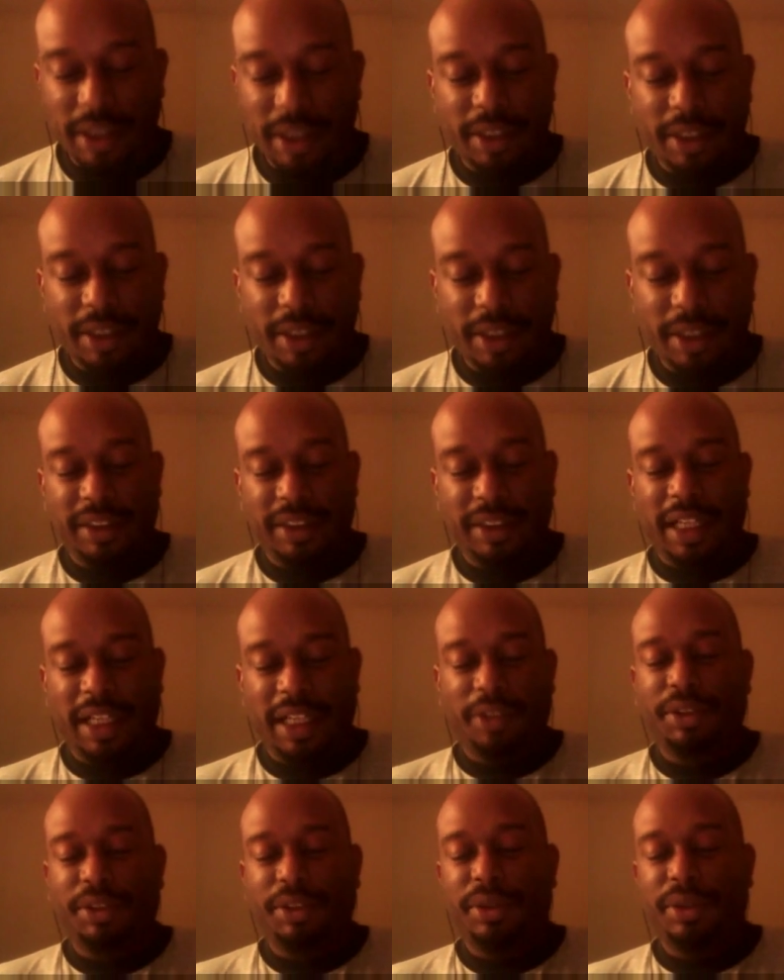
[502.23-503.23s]
That's
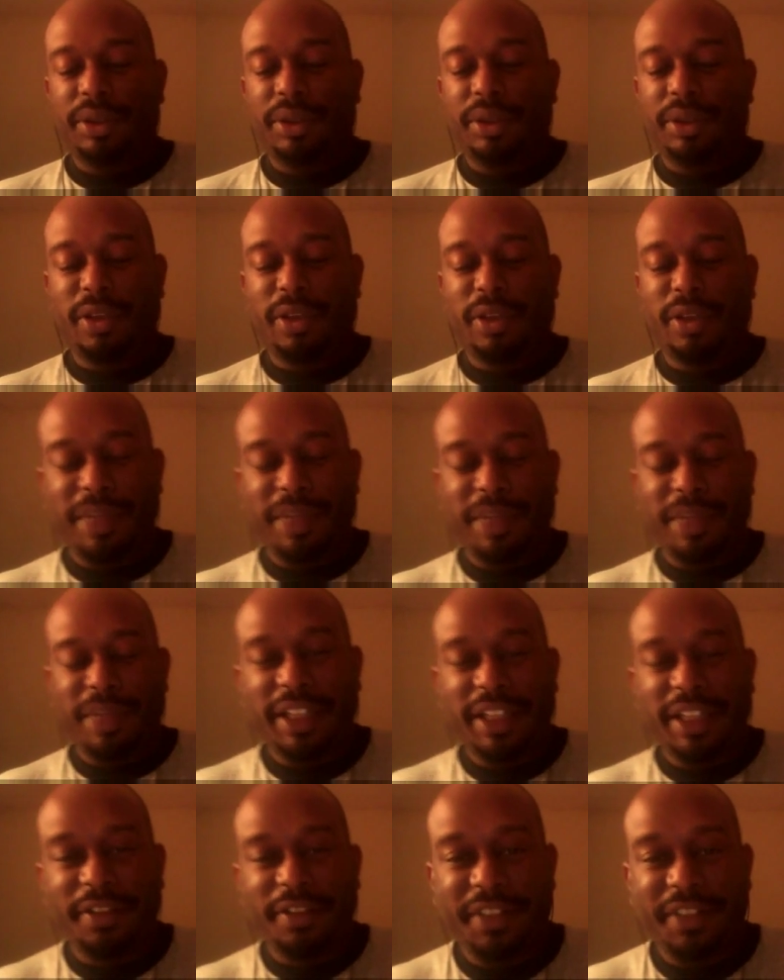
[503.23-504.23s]
down to your co-main
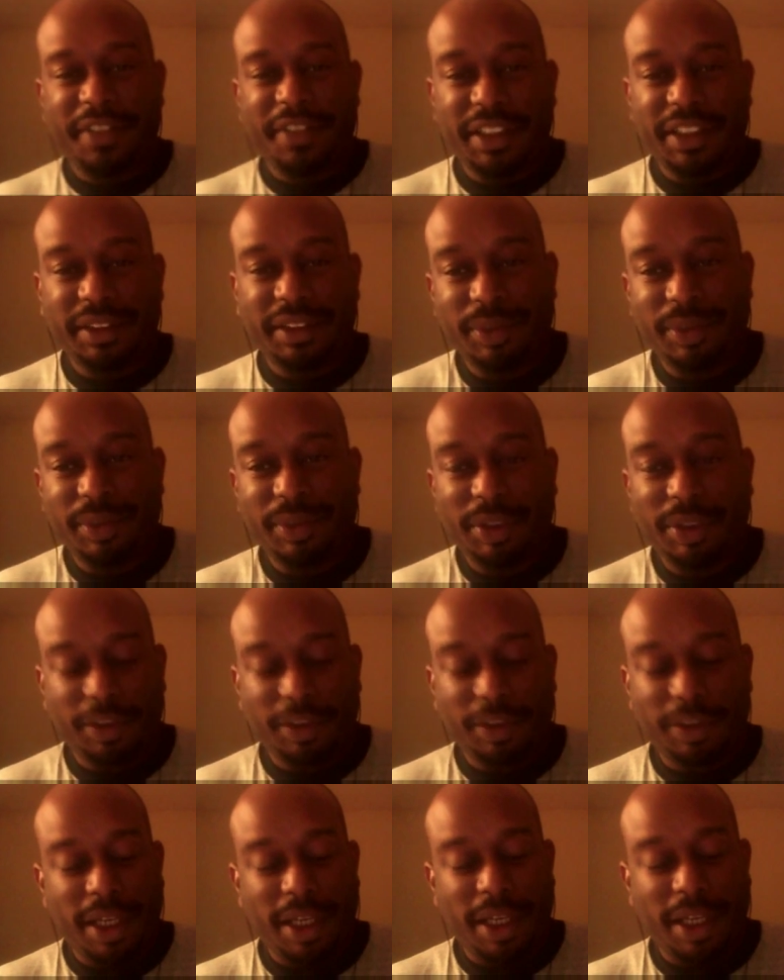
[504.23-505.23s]
event, which
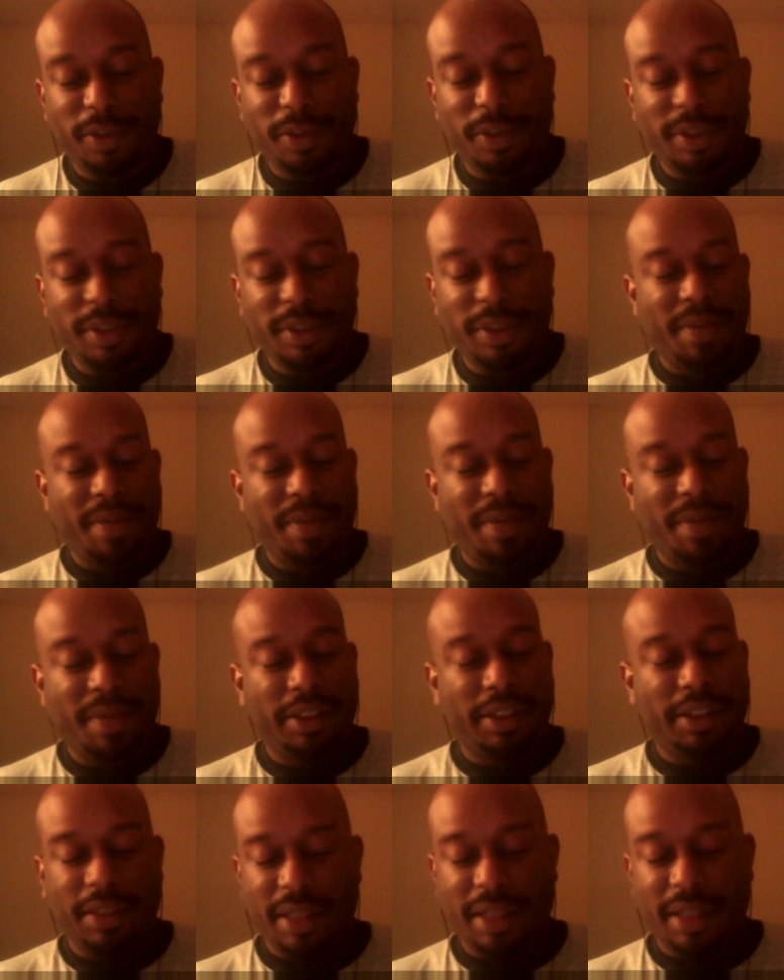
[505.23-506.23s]
is probably going to be the match
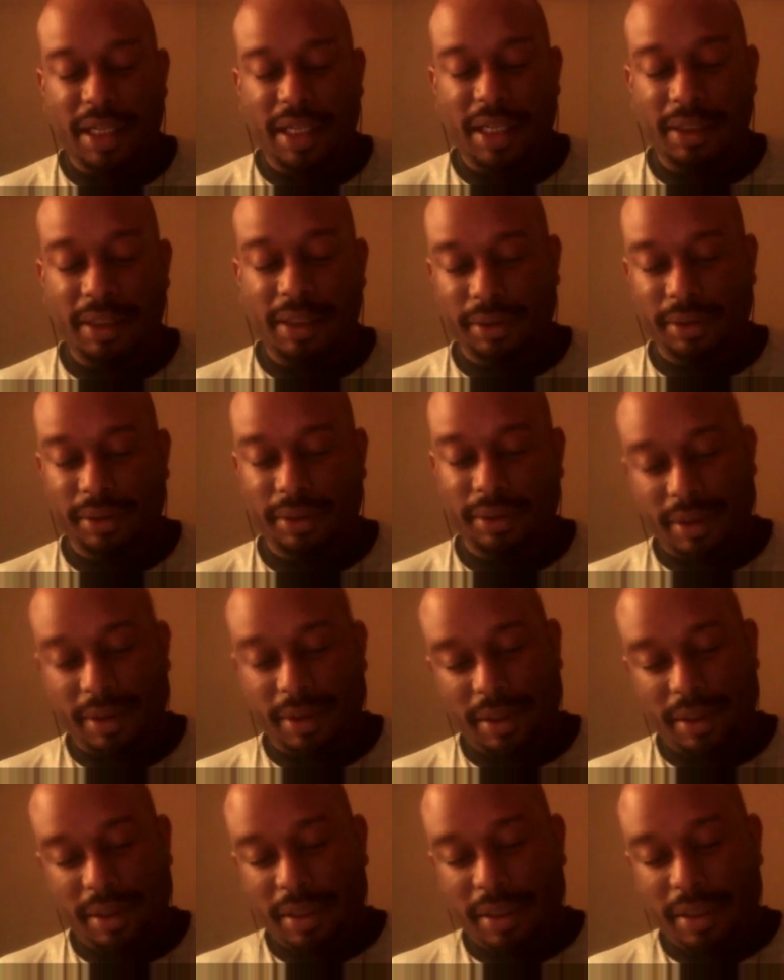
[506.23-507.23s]
of the night.
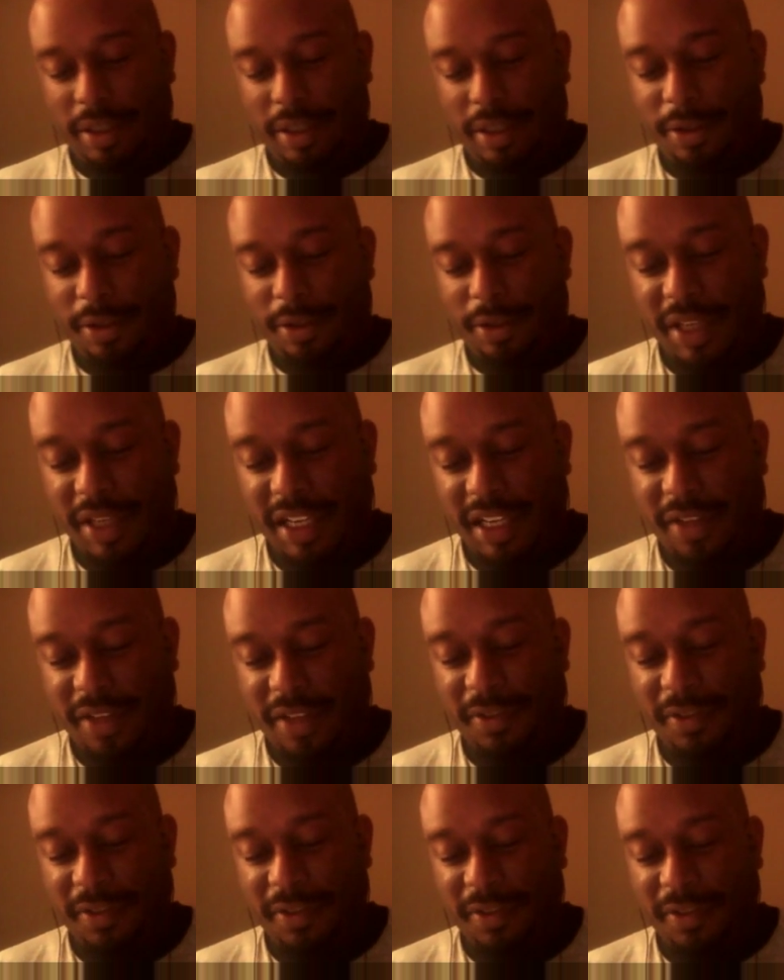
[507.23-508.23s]
We're going to
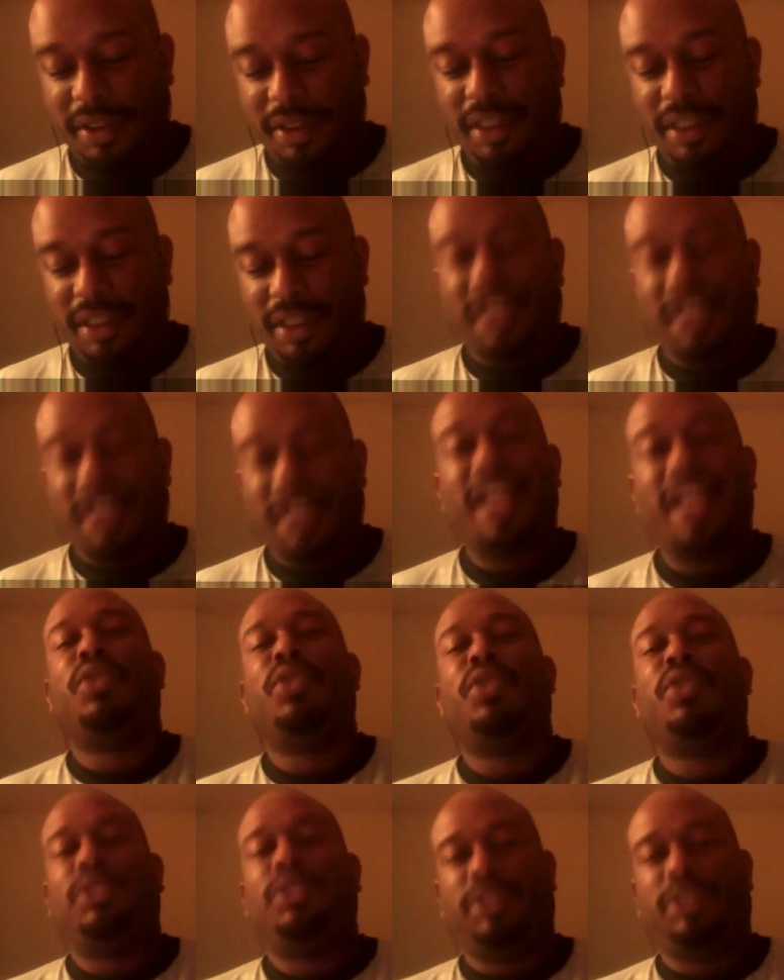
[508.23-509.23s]
have
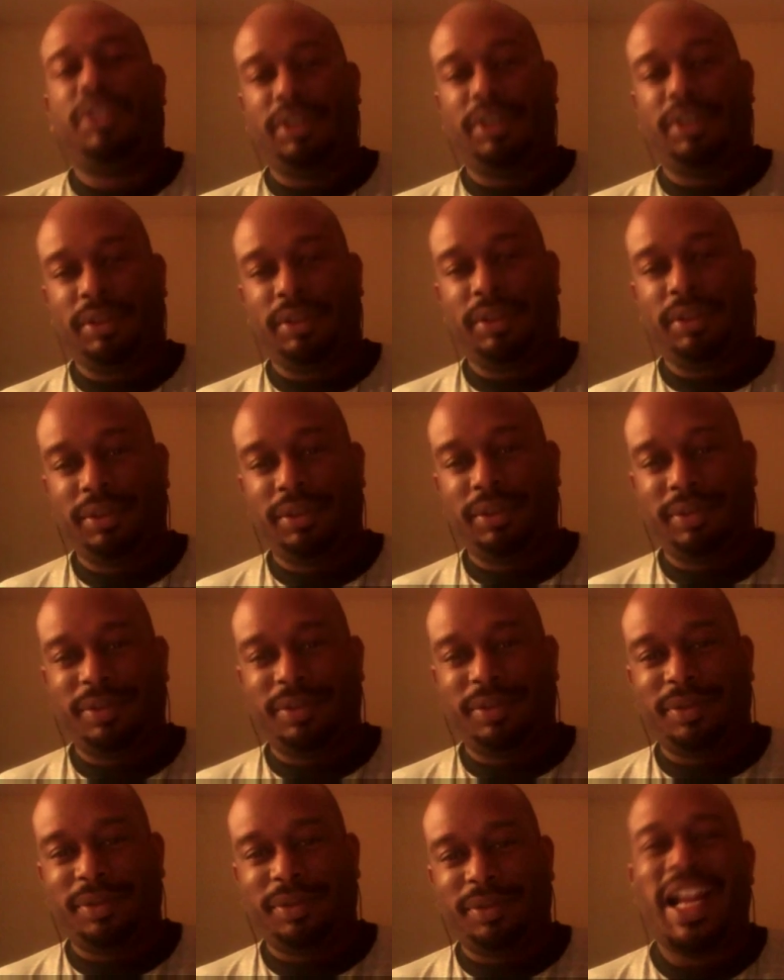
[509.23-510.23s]
Ambrose,
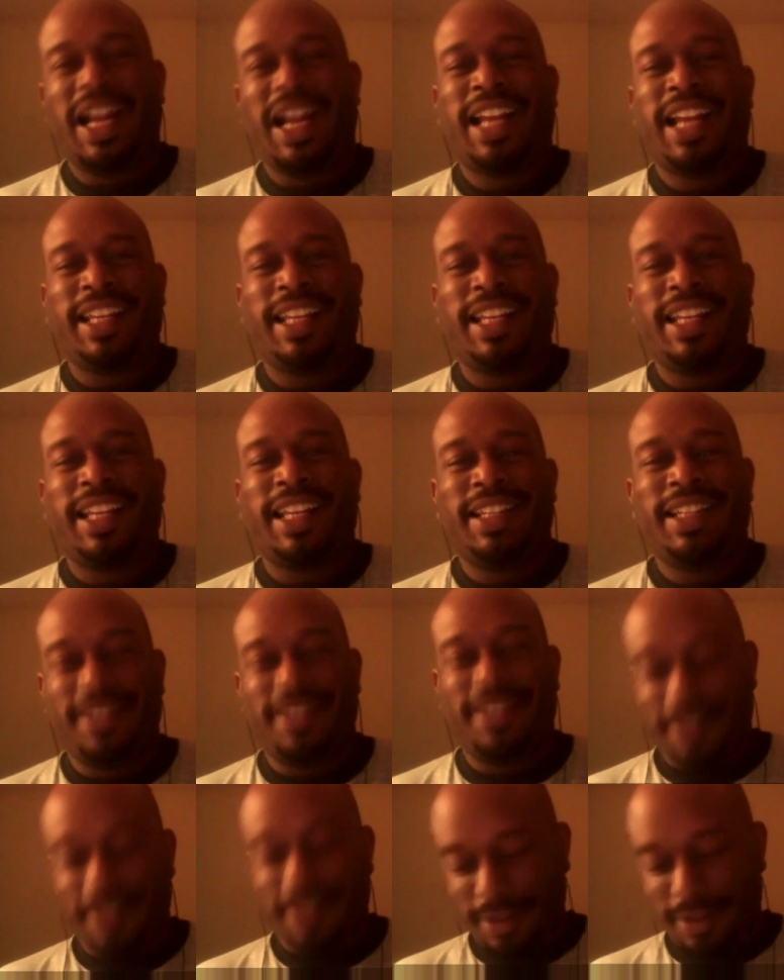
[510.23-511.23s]

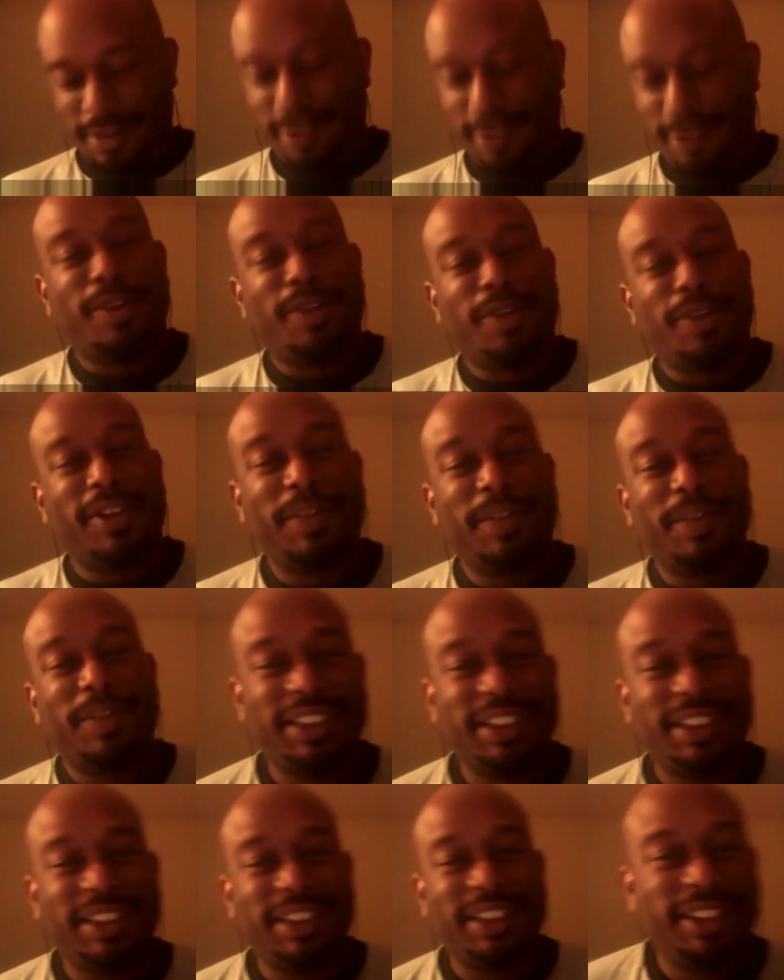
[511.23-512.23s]
Rollins going up
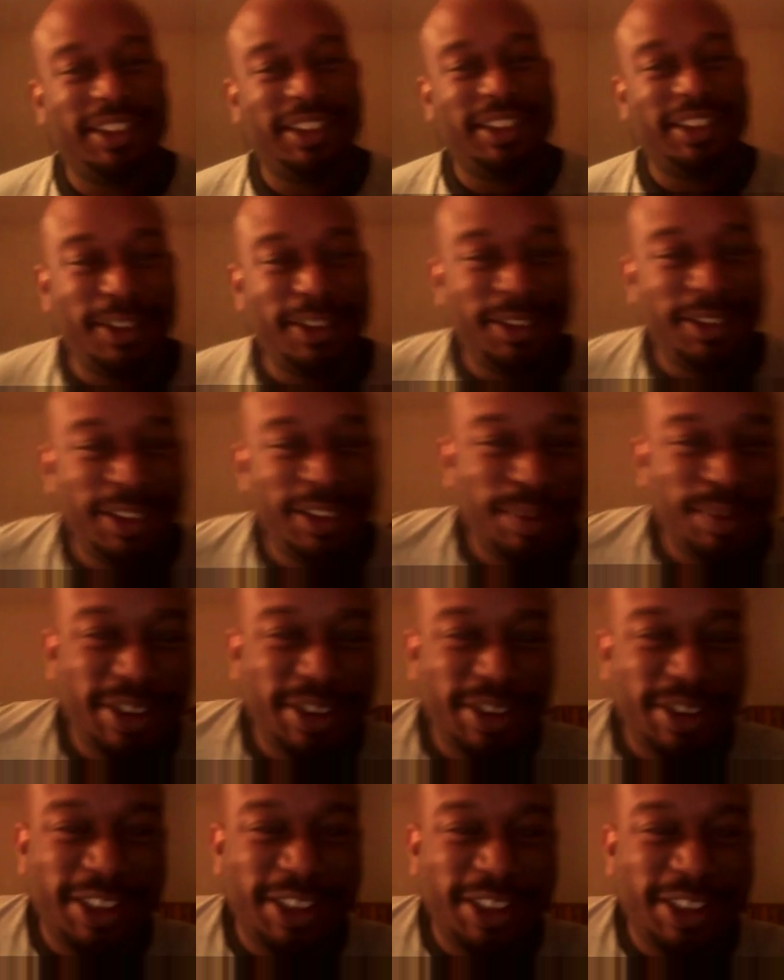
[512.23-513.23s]
against each other. This will
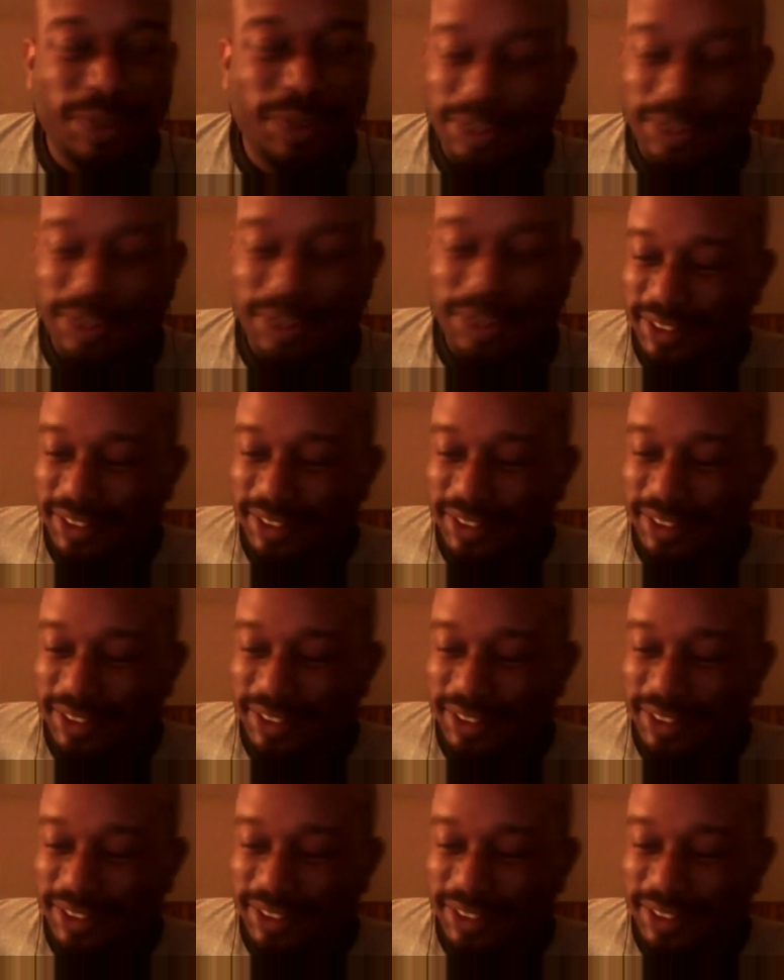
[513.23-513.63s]
be a good one.